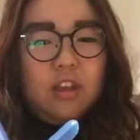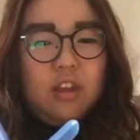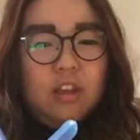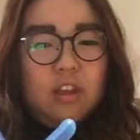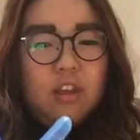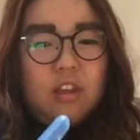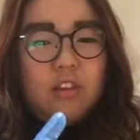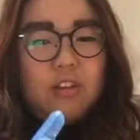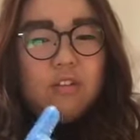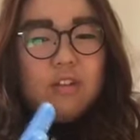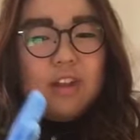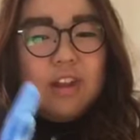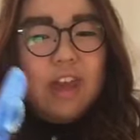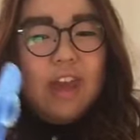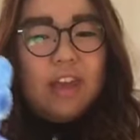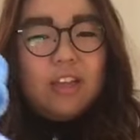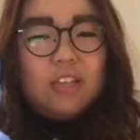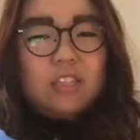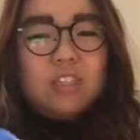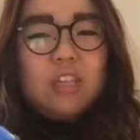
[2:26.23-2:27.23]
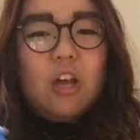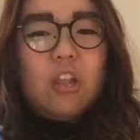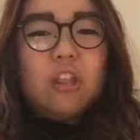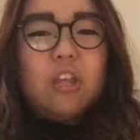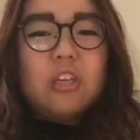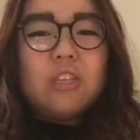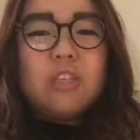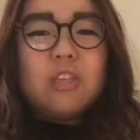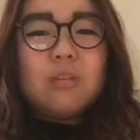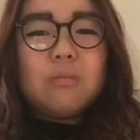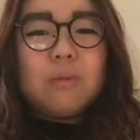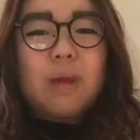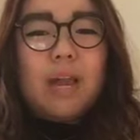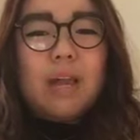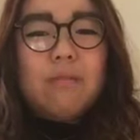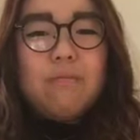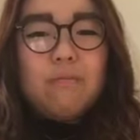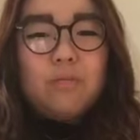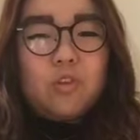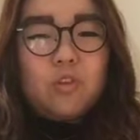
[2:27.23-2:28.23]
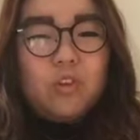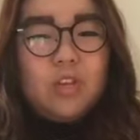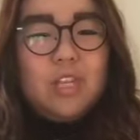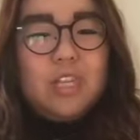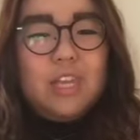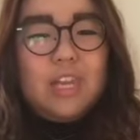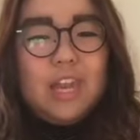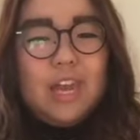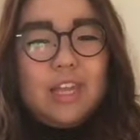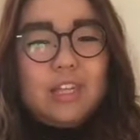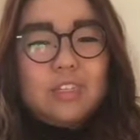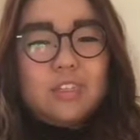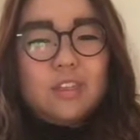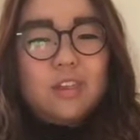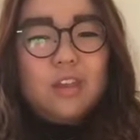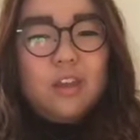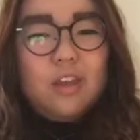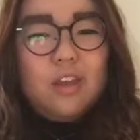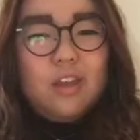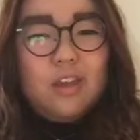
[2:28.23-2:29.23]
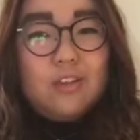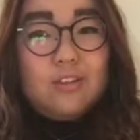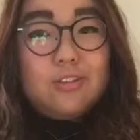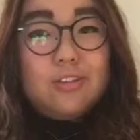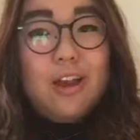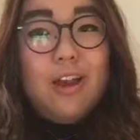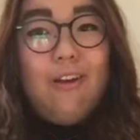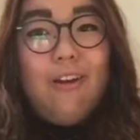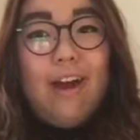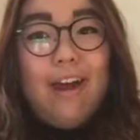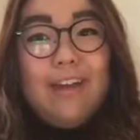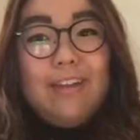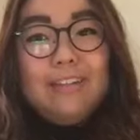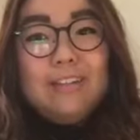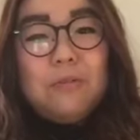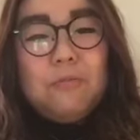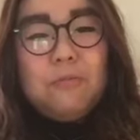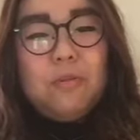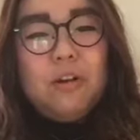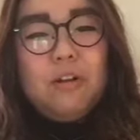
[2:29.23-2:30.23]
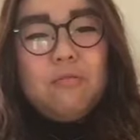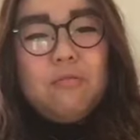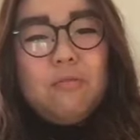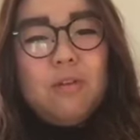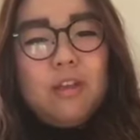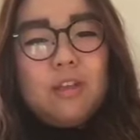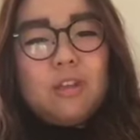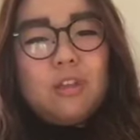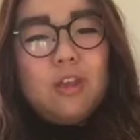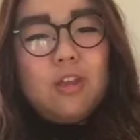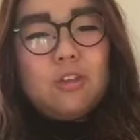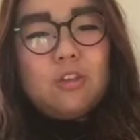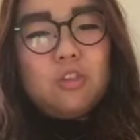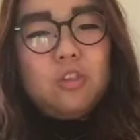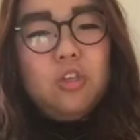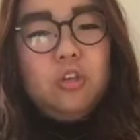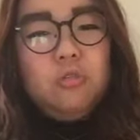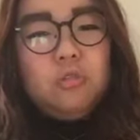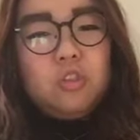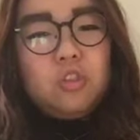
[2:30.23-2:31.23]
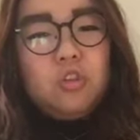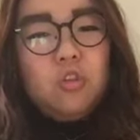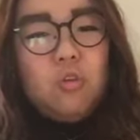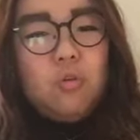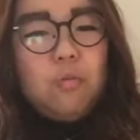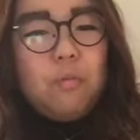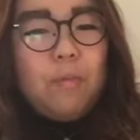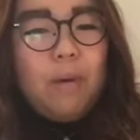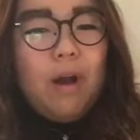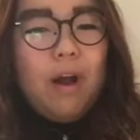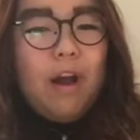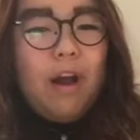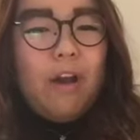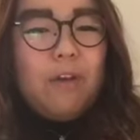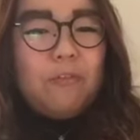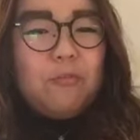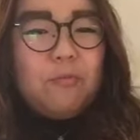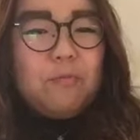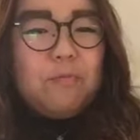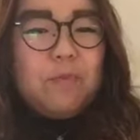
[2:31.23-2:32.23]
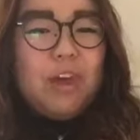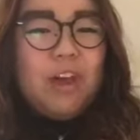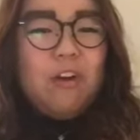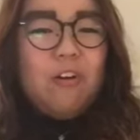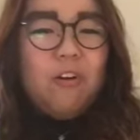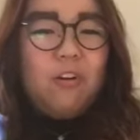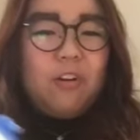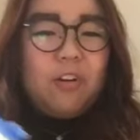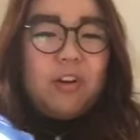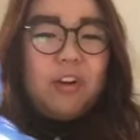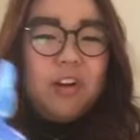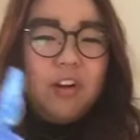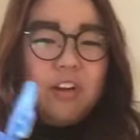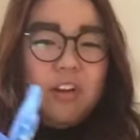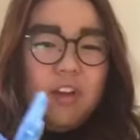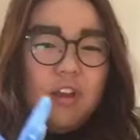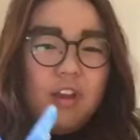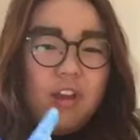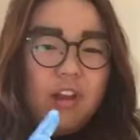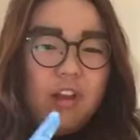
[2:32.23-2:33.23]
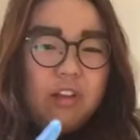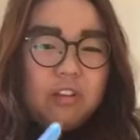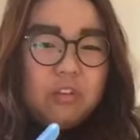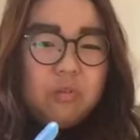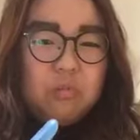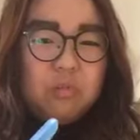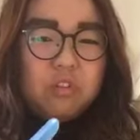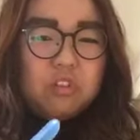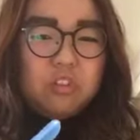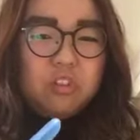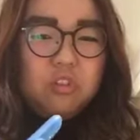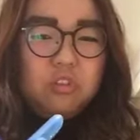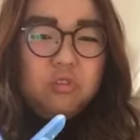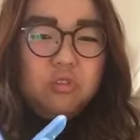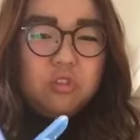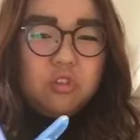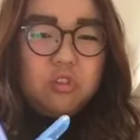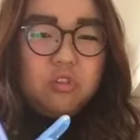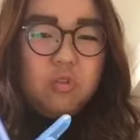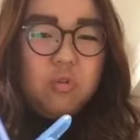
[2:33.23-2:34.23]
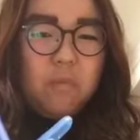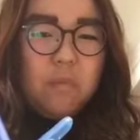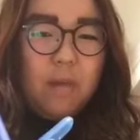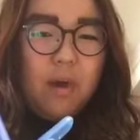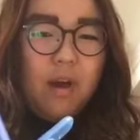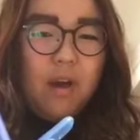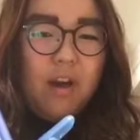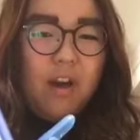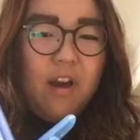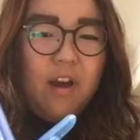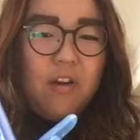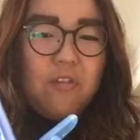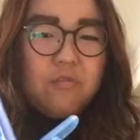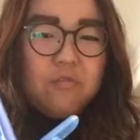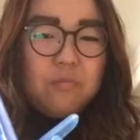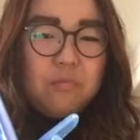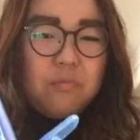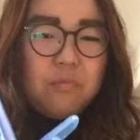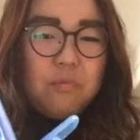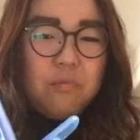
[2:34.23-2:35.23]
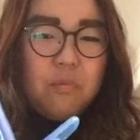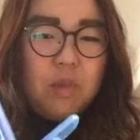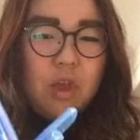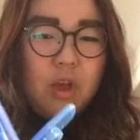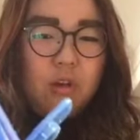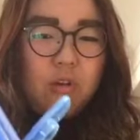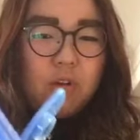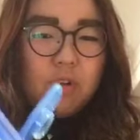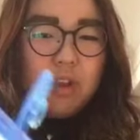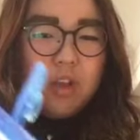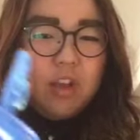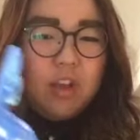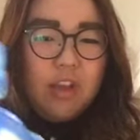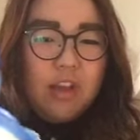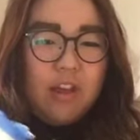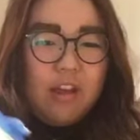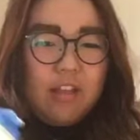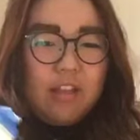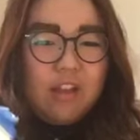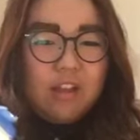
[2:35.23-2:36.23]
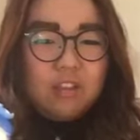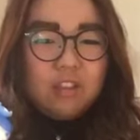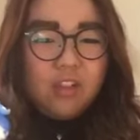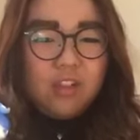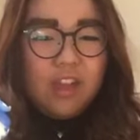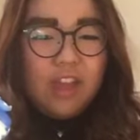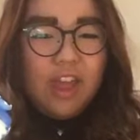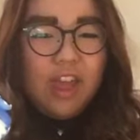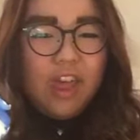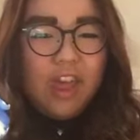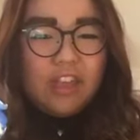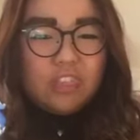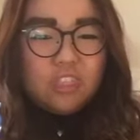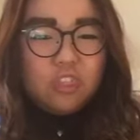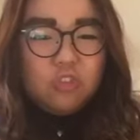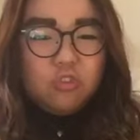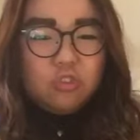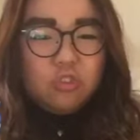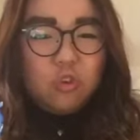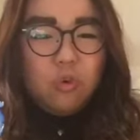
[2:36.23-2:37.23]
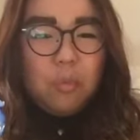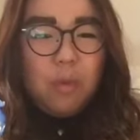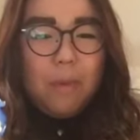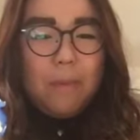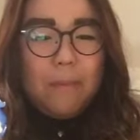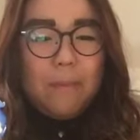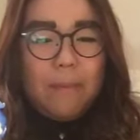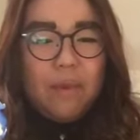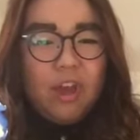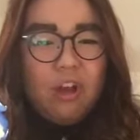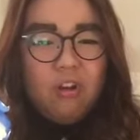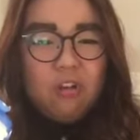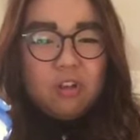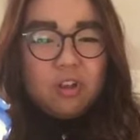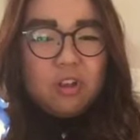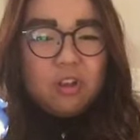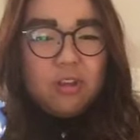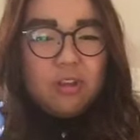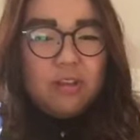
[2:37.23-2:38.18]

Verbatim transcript: Here it is. So this is my ingredients. So I have to put with the two scoop of milk. I have to put two scoop of milk. That's all it, two scoop of milk.